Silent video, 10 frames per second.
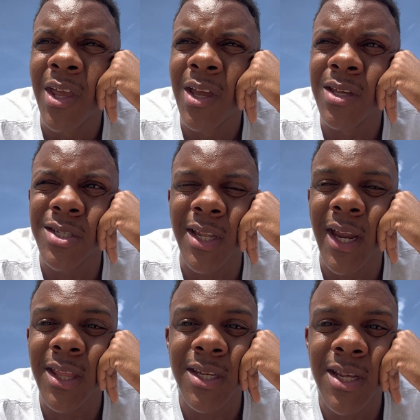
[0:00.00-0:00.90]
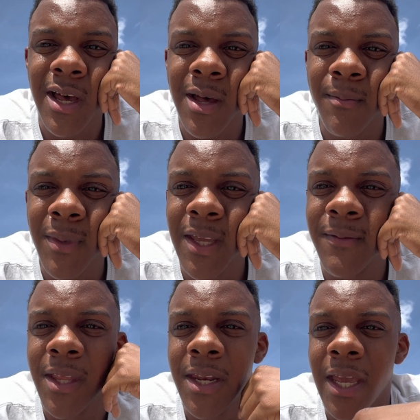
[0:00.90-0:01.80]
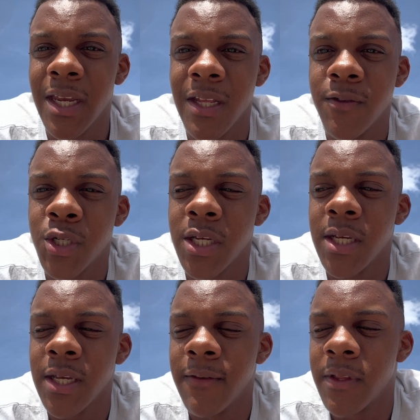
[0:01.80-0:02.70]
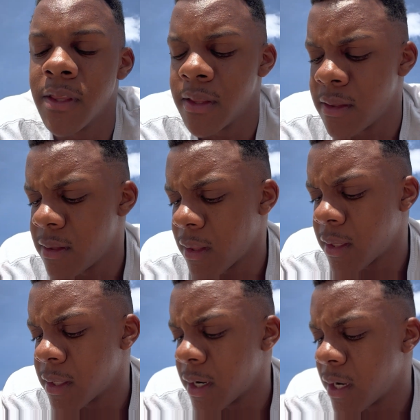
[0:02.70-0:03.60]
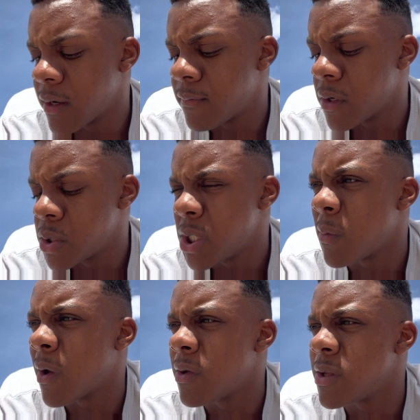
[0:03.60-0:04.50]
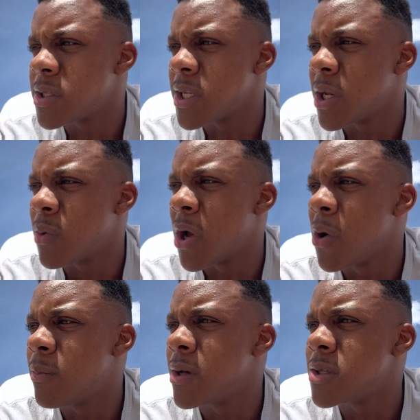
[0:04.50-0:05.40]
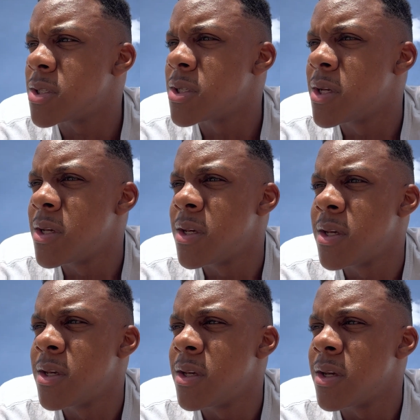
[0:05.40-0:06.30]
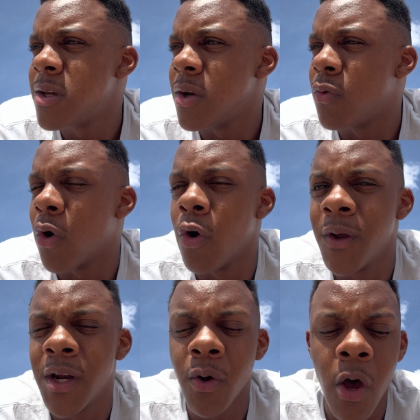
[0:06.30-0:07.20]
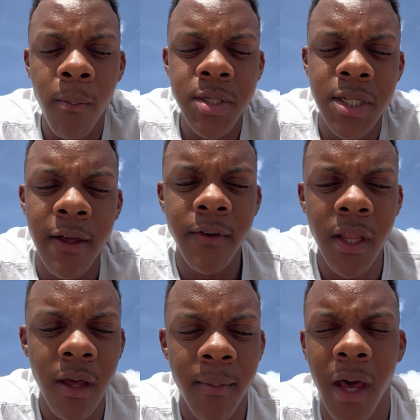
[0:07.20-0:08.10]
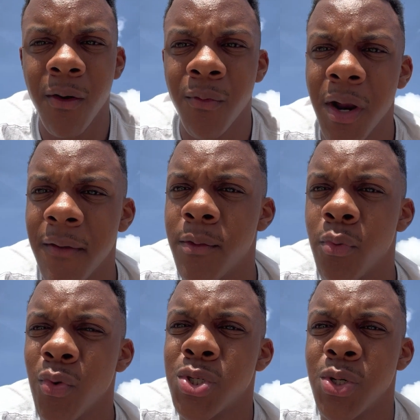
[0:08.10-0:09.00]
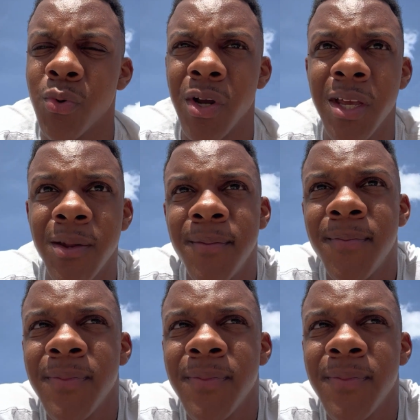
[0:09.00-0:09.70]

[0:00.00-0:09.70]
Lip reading: Because a lot of the time, even the negative shit, even like the negative energy around us, it'll help us grow and it'll help us level up out of whatever bullshit we're in.